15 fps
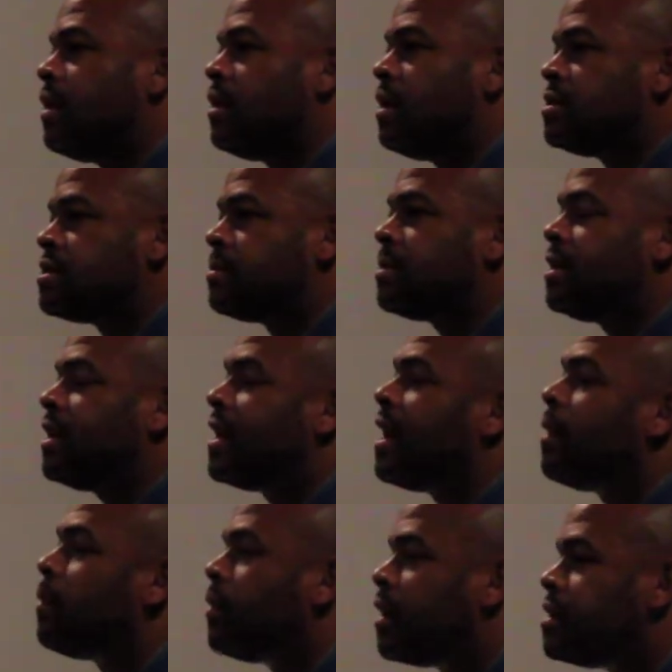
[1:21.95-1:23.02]
something that I
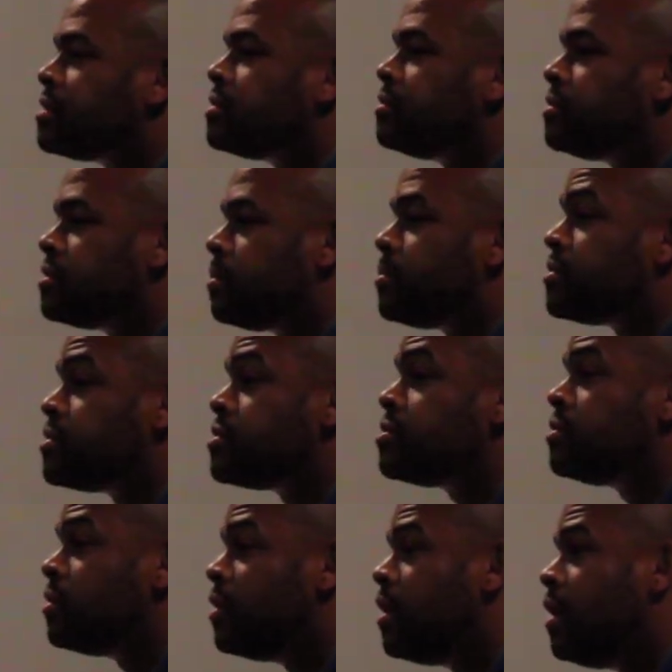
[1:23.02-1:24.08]
wanted to
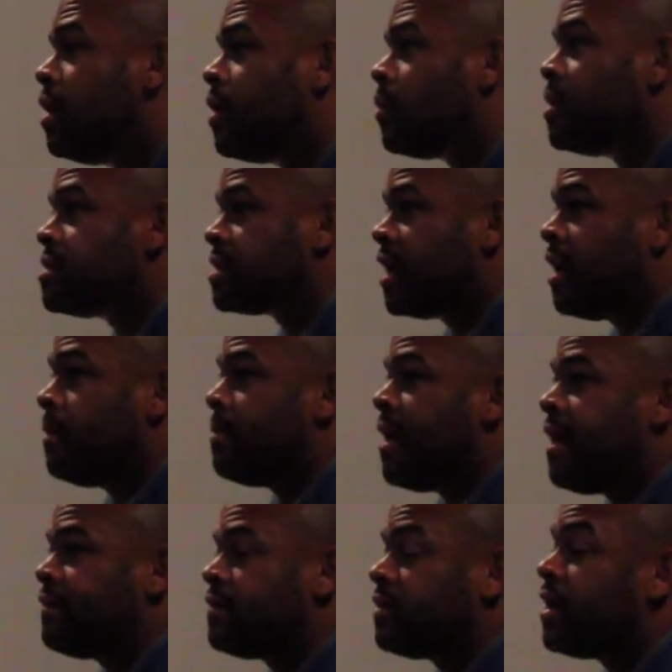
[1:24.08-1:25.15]
pursue, which came
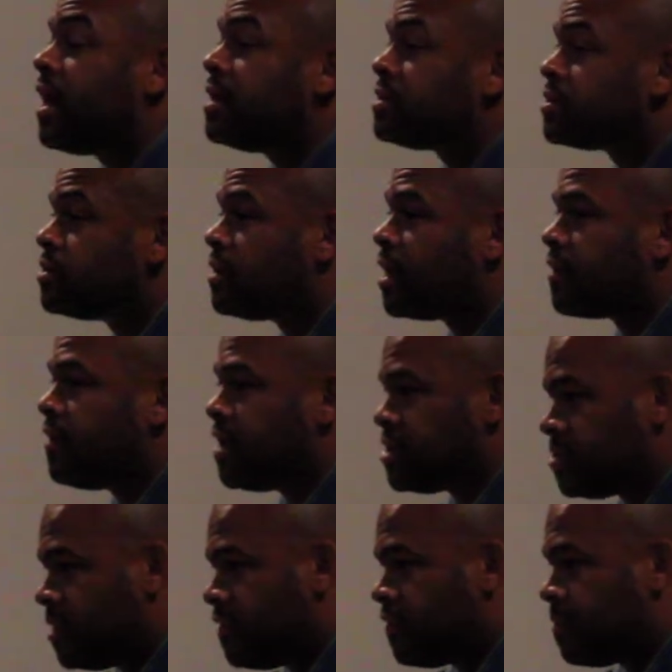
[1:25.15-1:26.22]
after high school. I
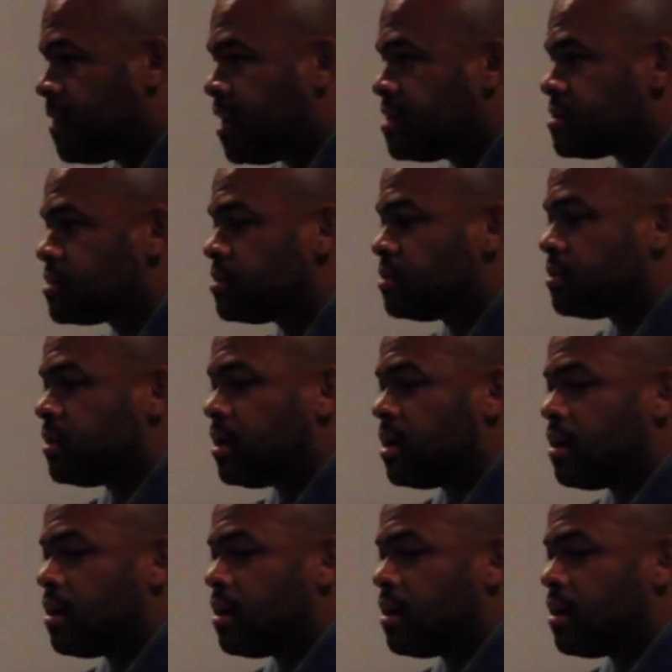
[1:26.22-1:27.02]
graduated from high school.